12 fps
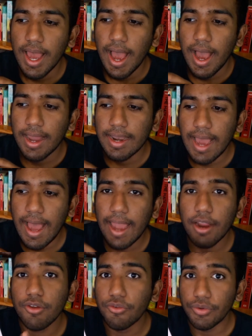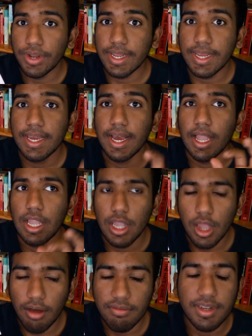and I really
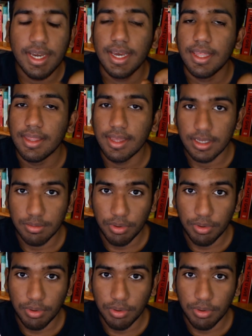loved this